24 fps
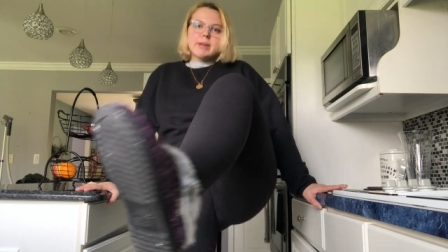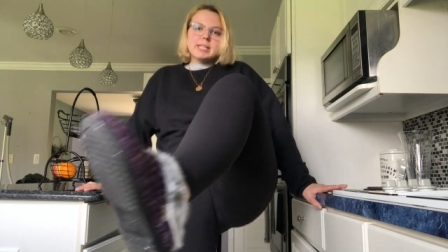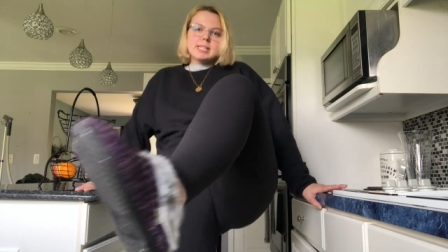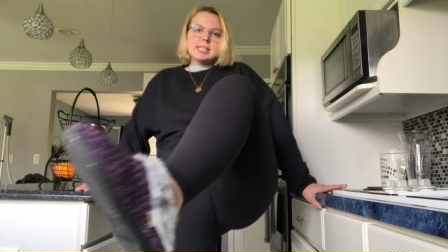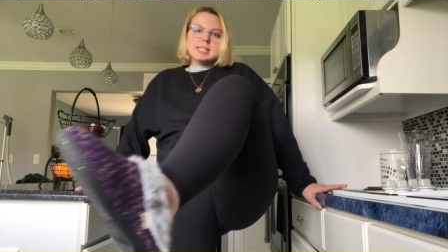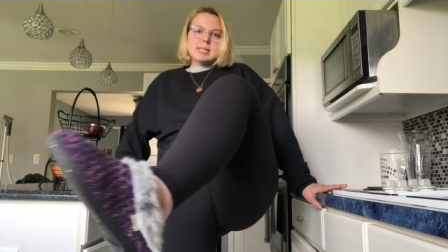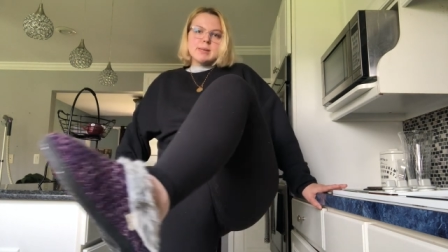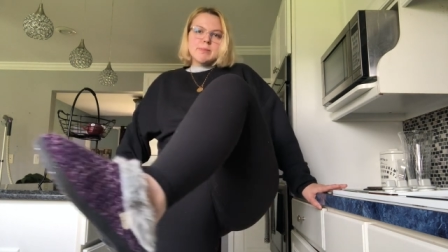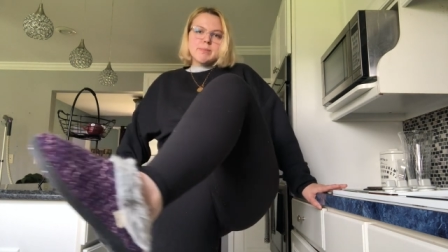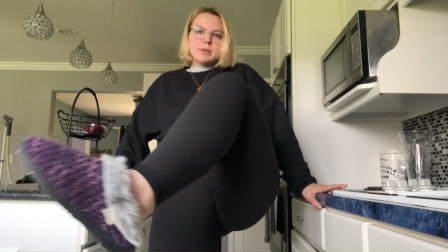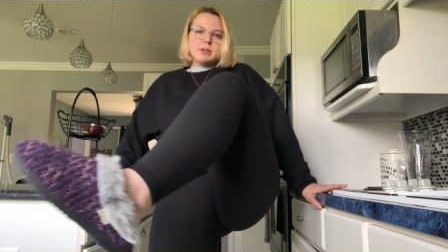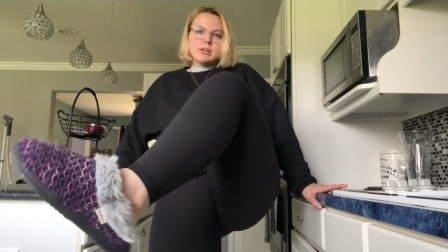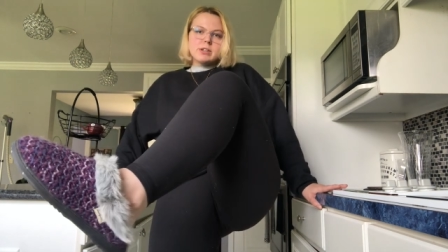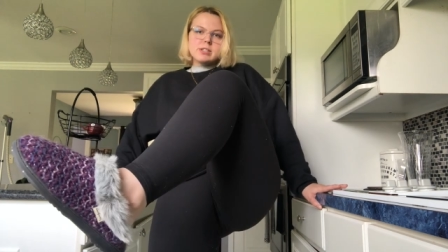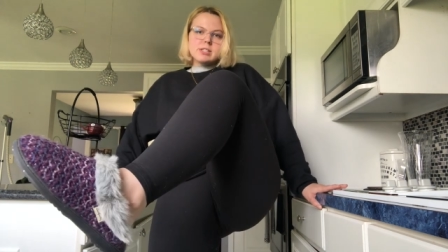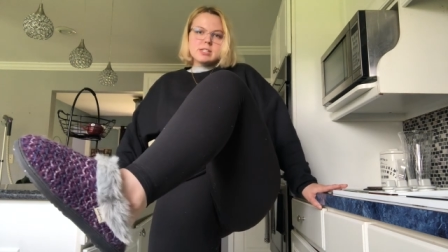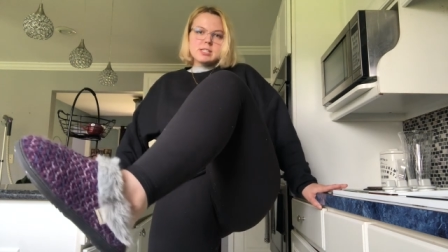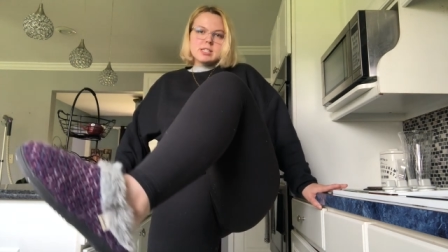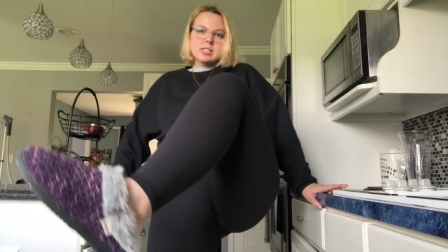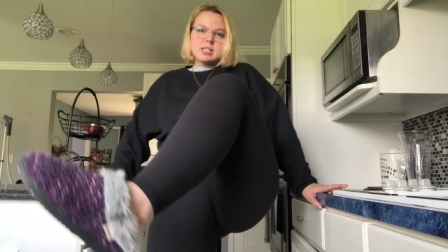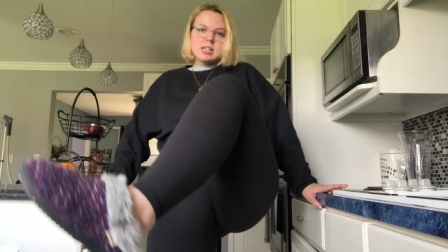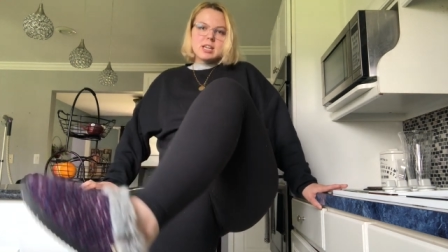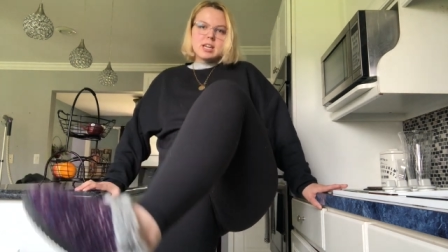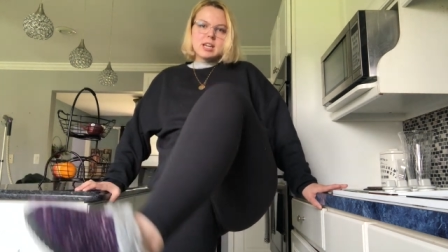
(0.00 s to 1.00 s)

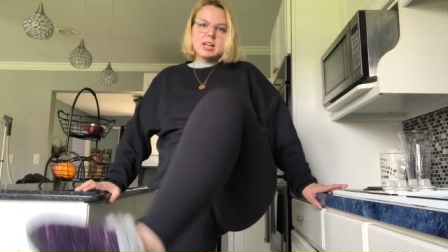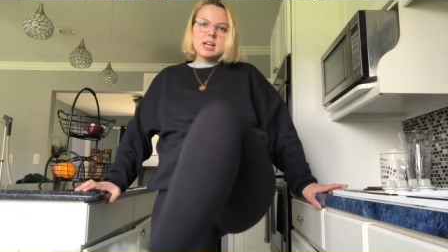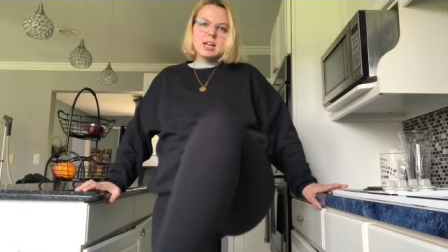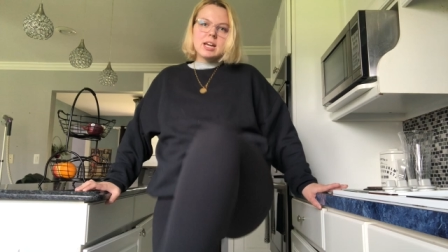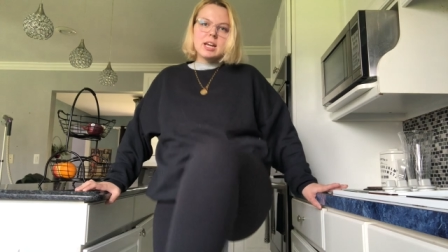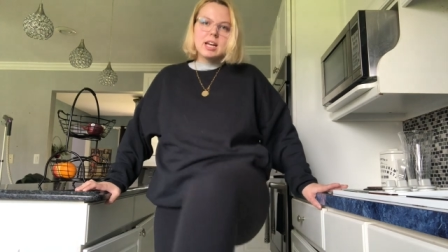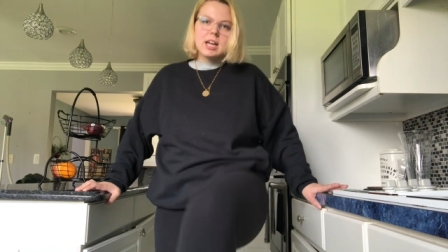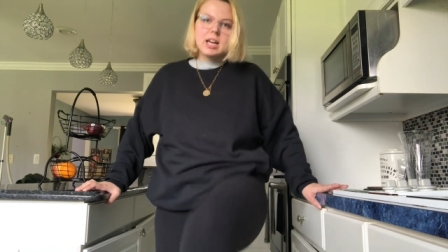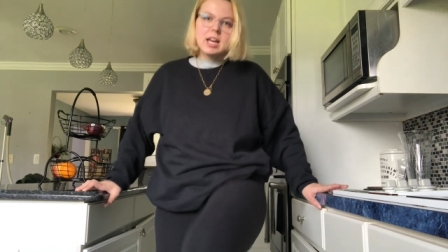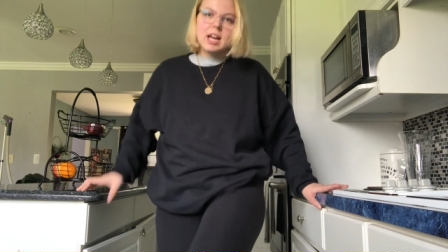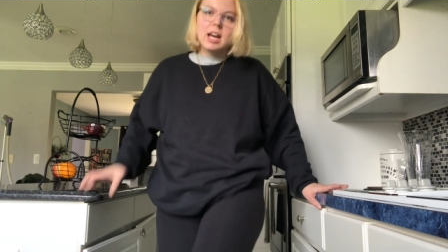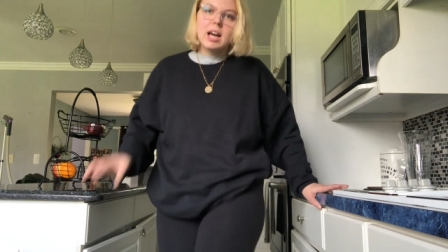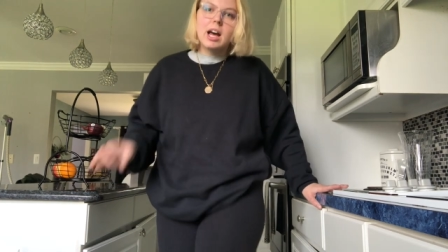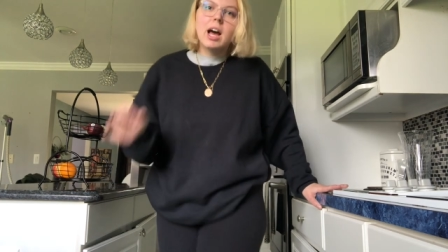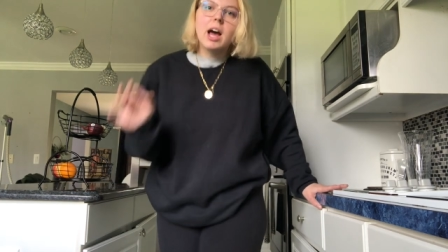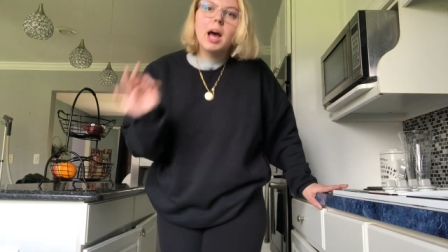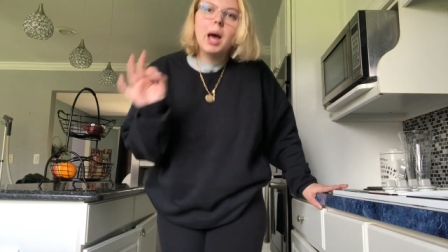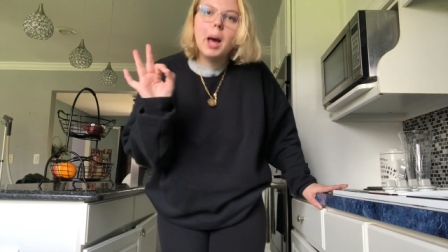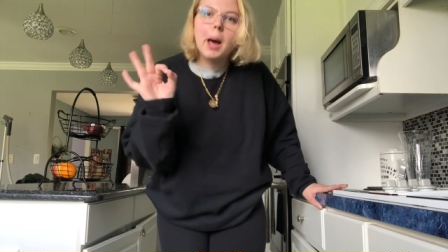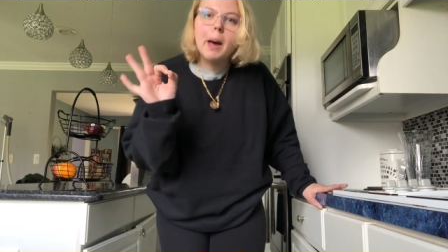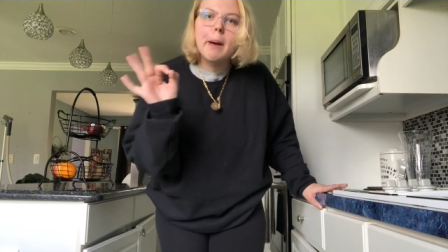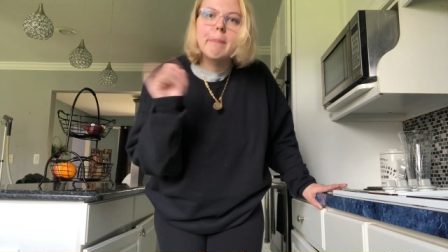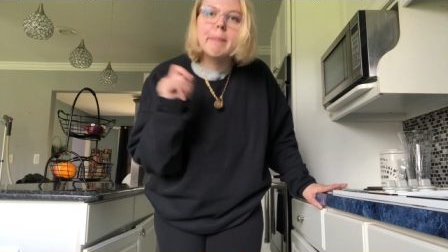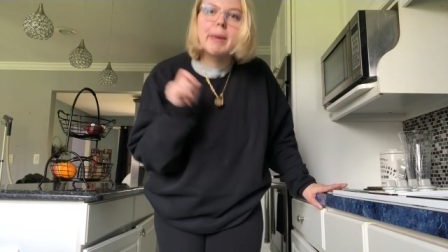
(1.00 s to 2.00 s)
slippers.
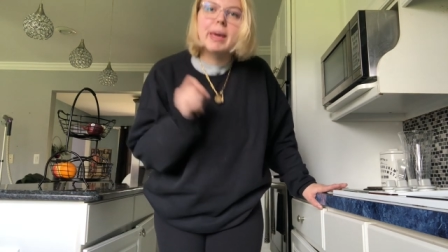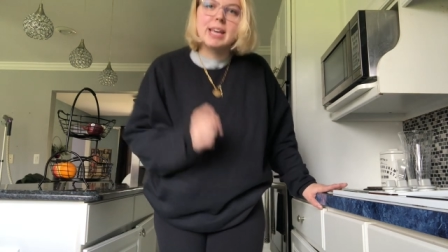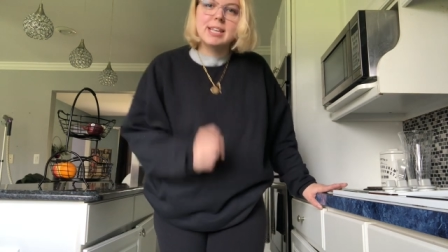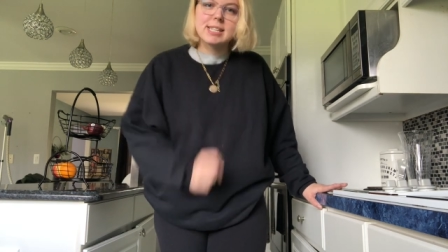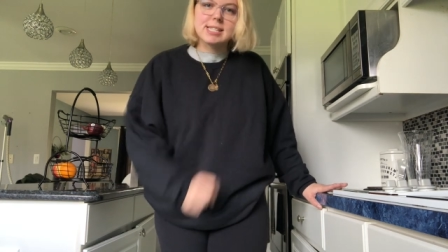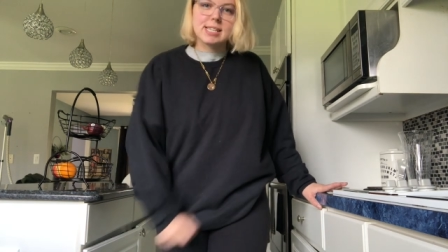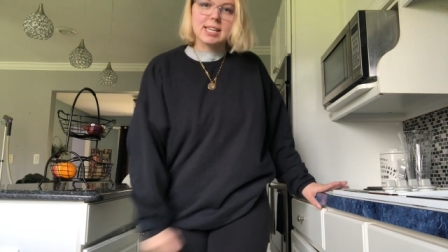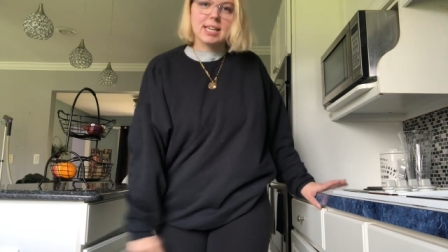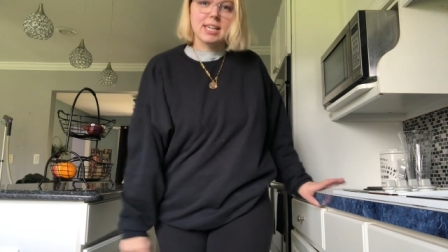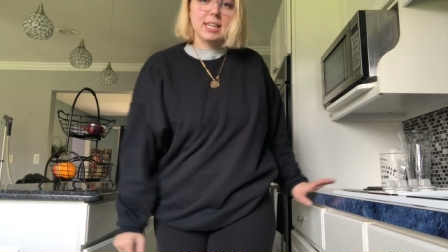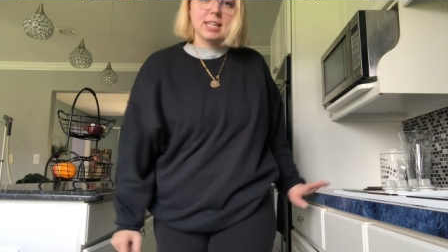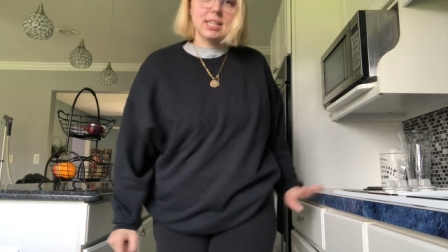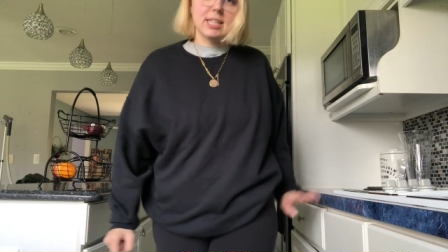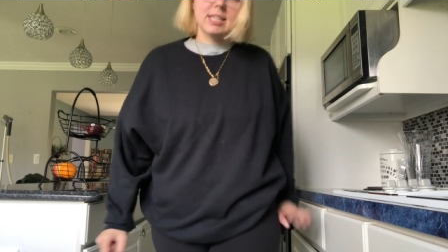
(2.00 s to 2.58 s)
Amazing.